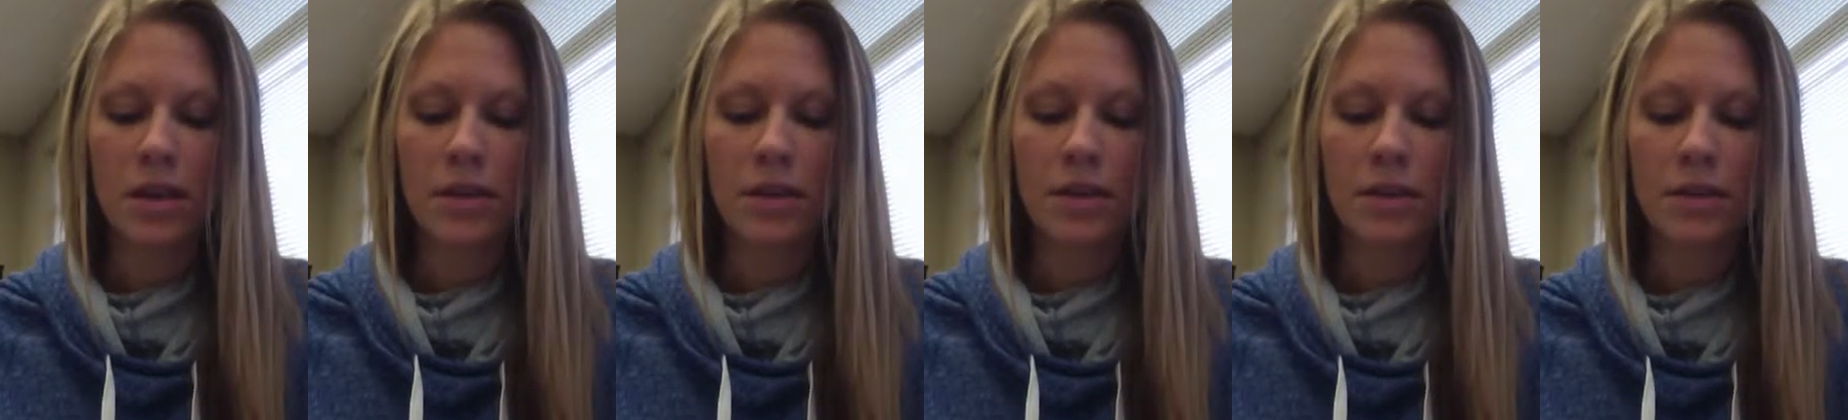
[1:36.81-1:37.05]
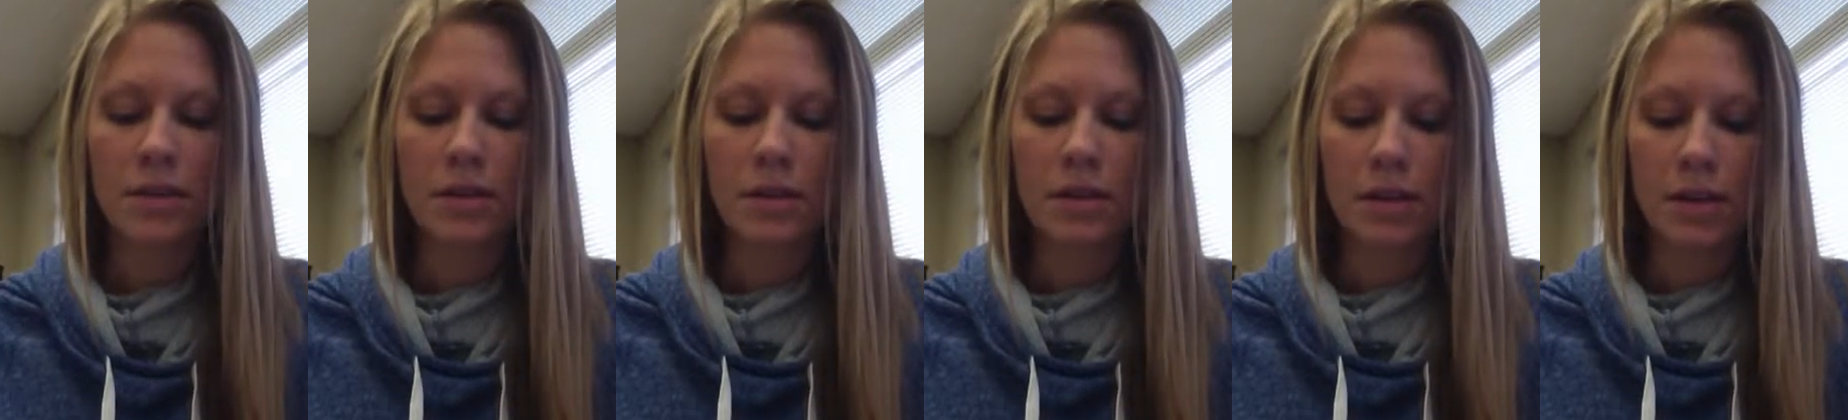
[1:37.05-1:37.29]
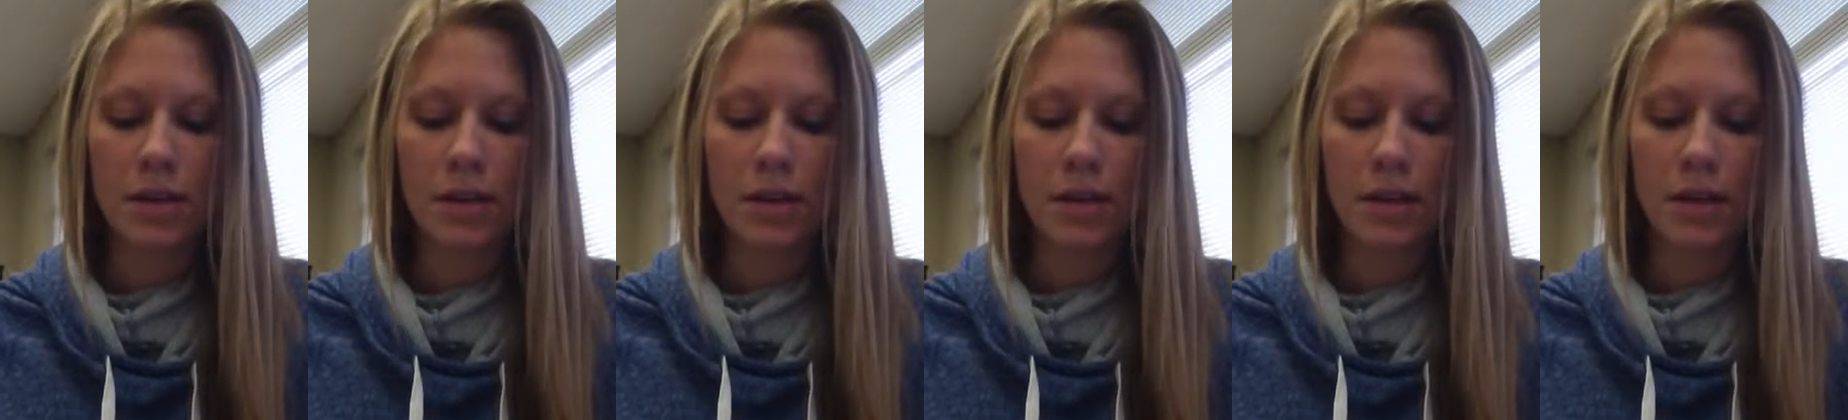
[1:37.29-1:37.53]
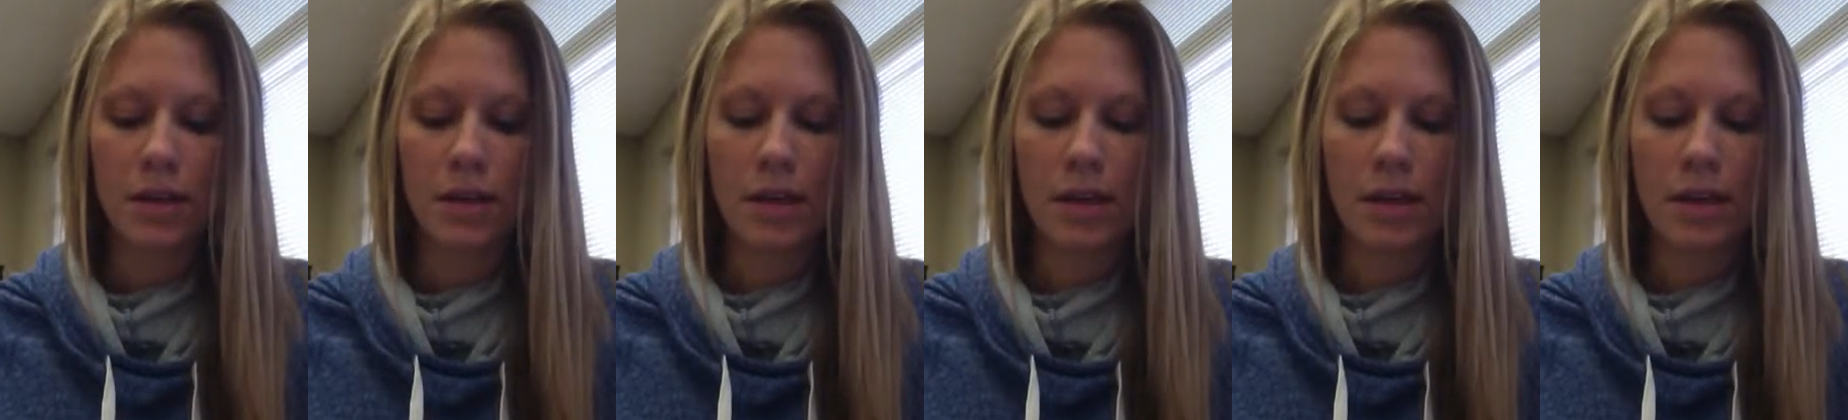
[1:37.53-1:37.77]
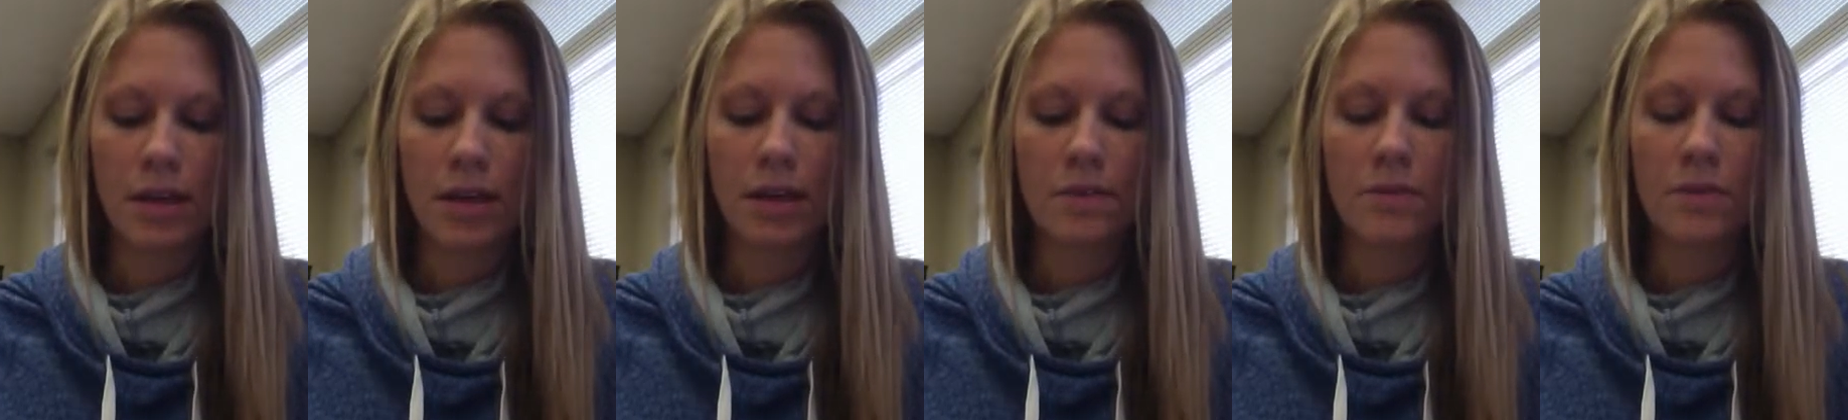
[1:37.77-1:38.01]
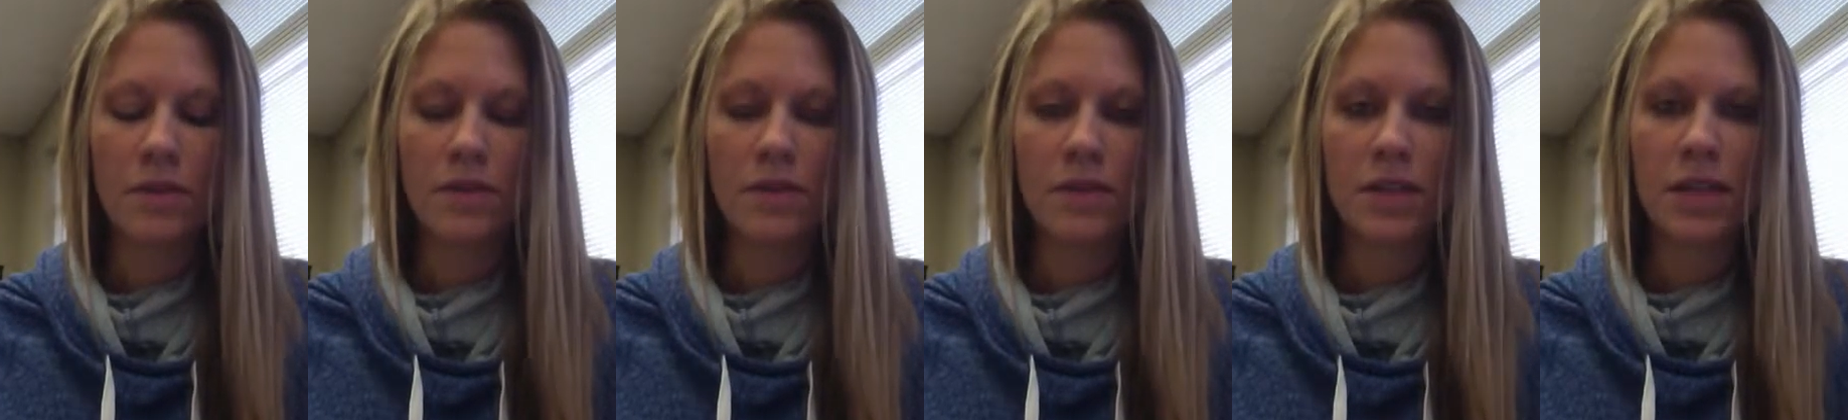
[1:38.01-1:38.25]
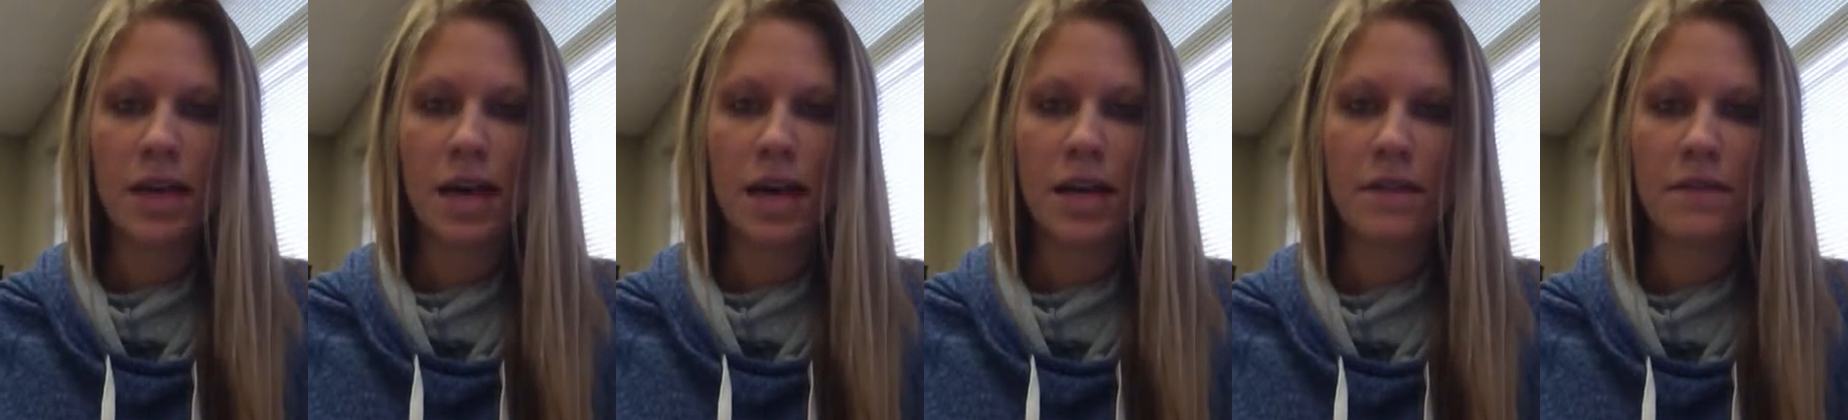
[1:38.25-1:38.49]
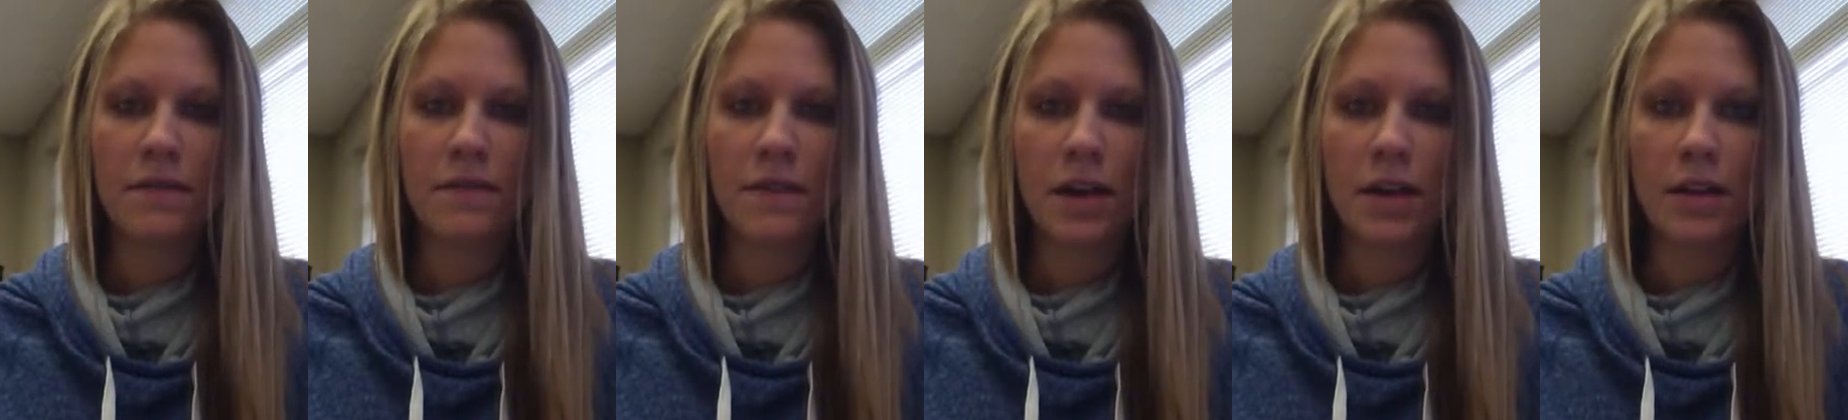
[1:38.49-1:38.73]
and then moved to the
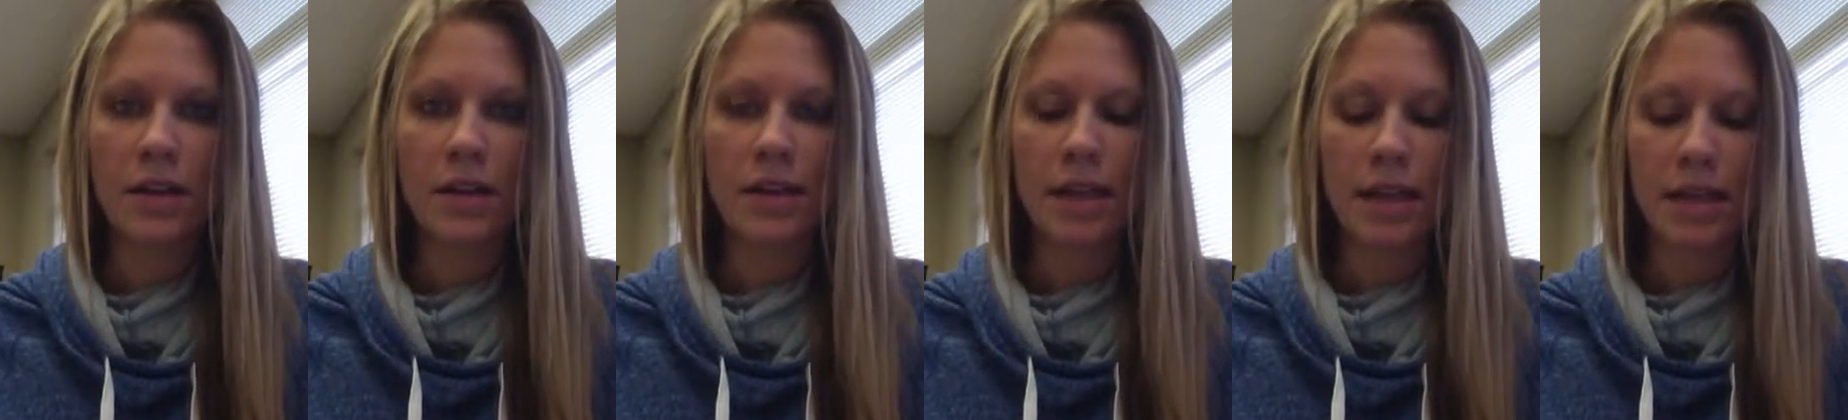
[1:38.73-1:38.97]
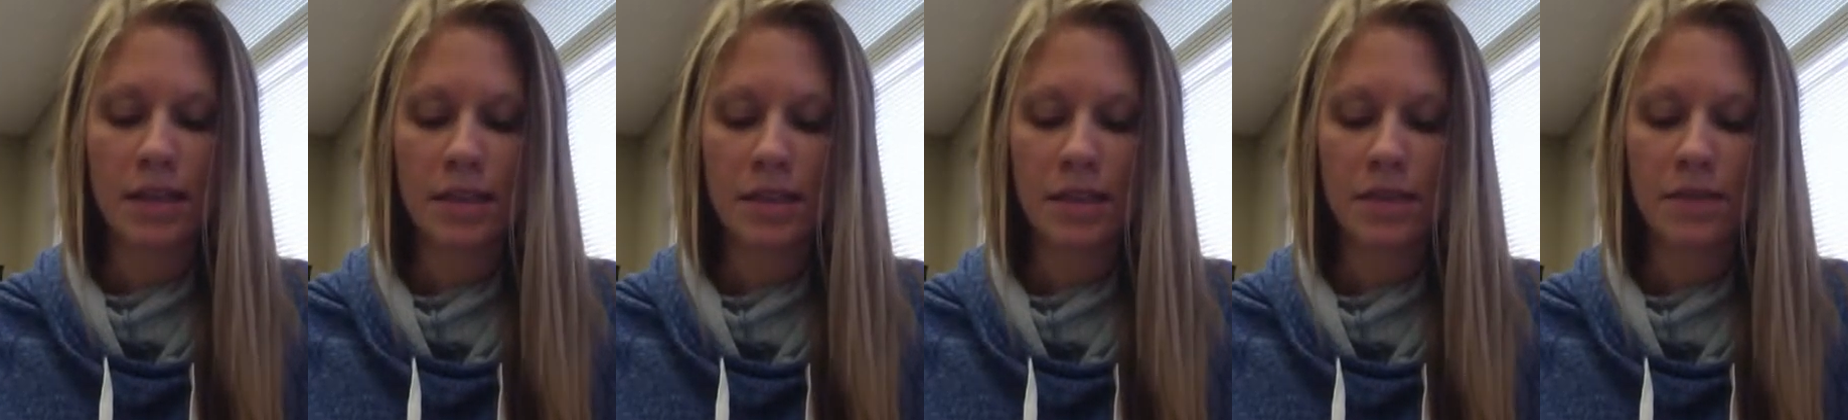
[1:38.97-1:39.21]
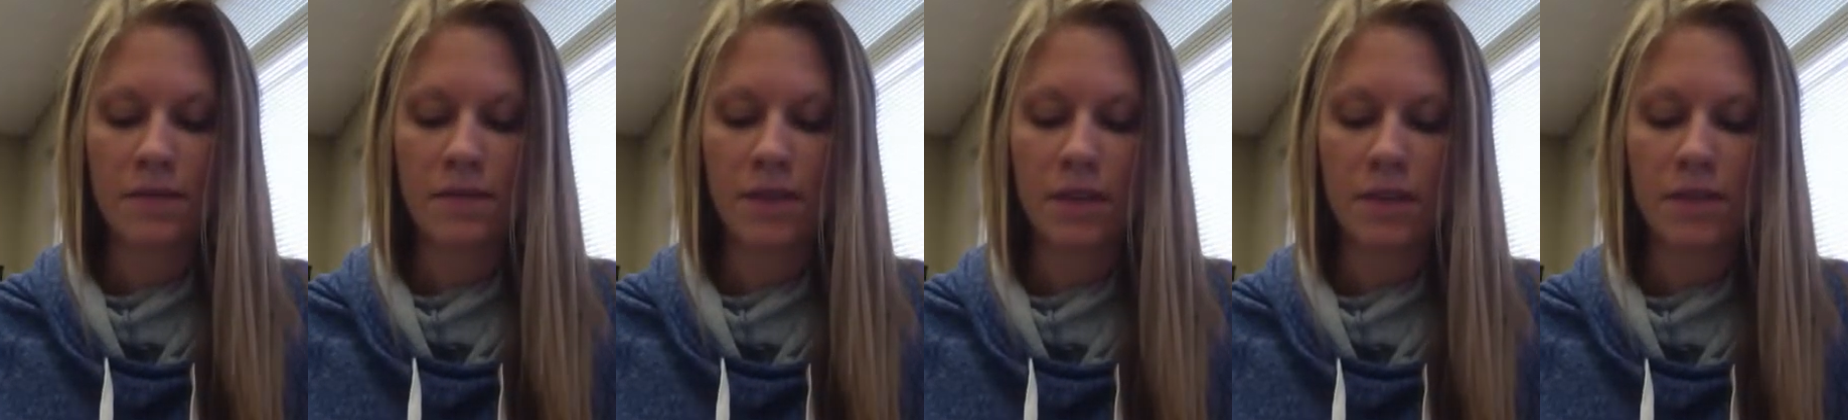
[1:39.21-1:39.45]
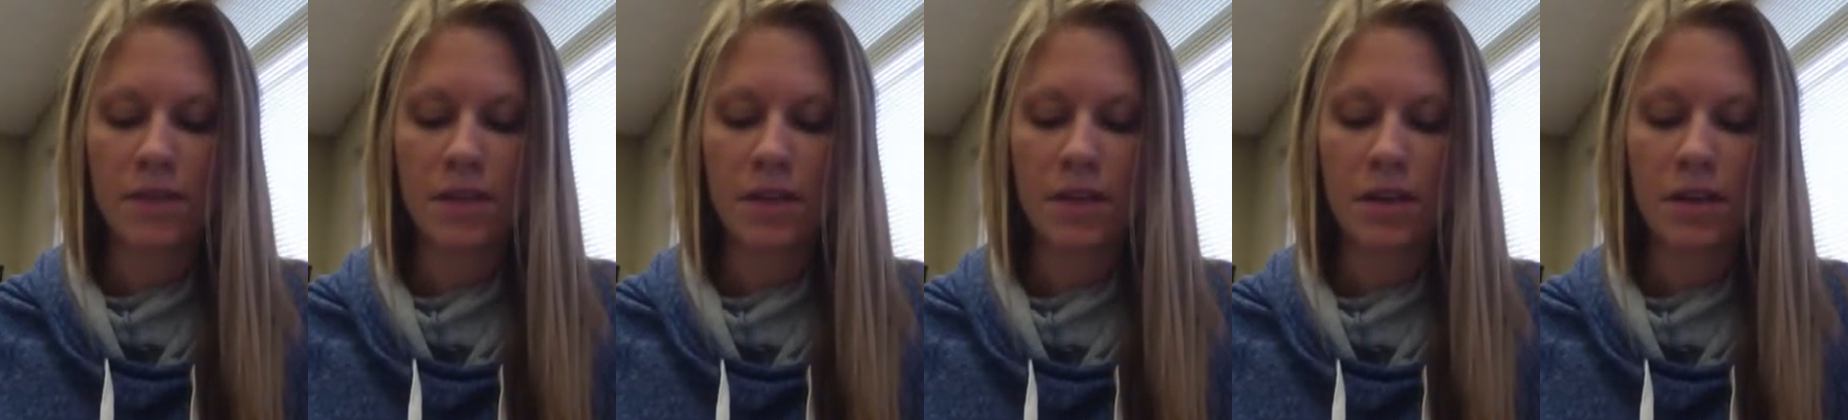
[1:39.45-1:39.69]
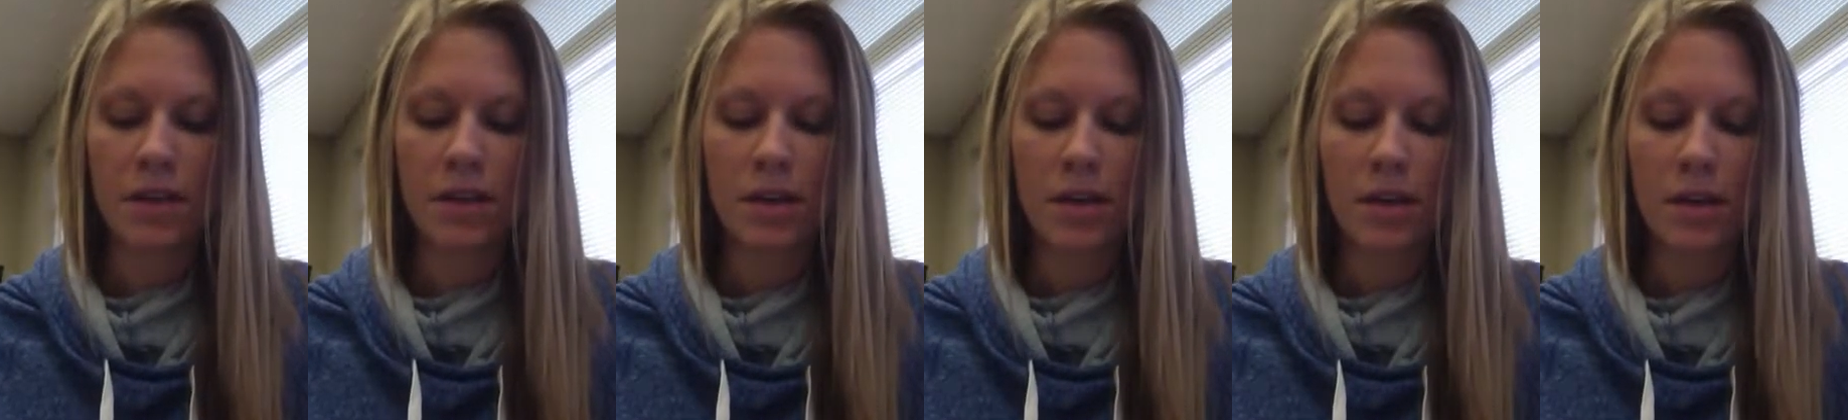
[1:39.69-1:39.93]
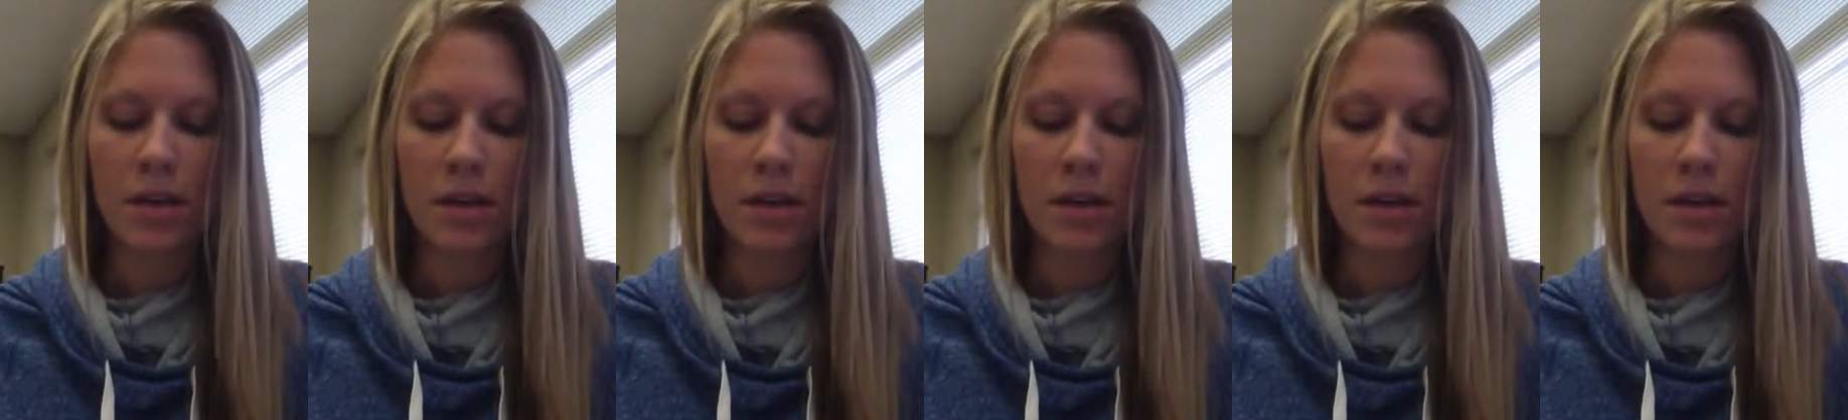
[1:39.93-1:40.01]
NFL in 1950.